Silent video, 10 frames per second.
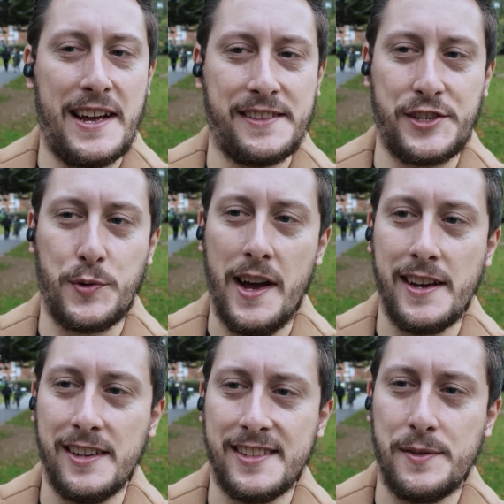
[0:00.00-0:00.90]
down this
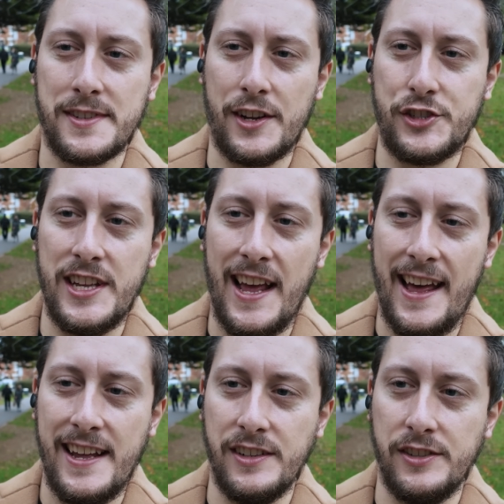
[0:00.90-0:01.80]
way because there was actually
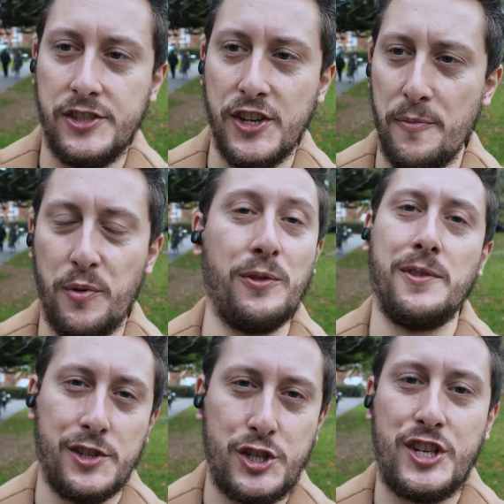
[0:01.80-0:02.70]
a
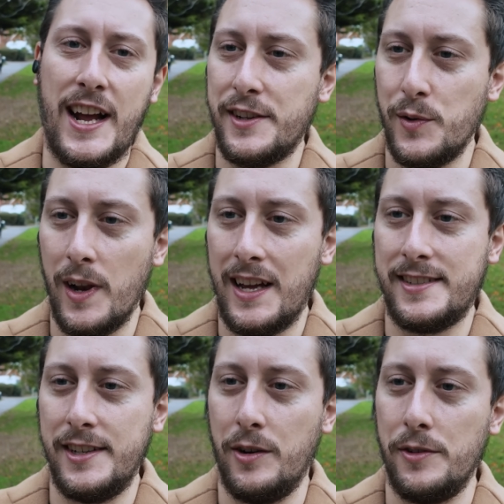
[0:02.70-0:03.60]
double Shadow
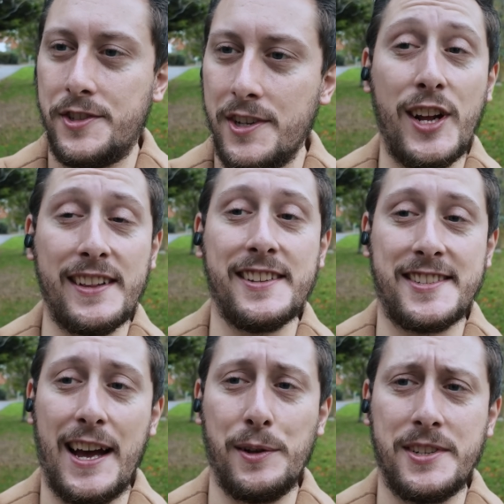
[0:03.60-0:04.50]
Latios. Check
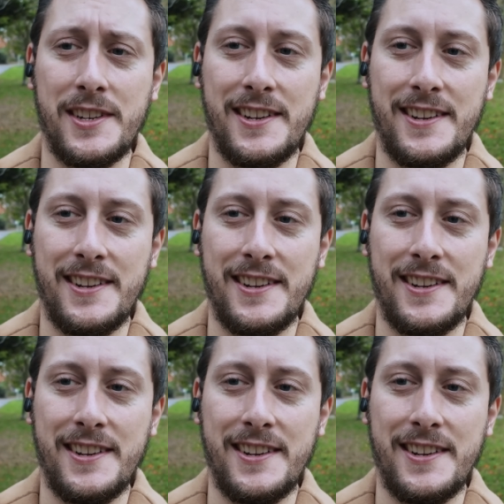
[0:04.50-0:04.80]
this out.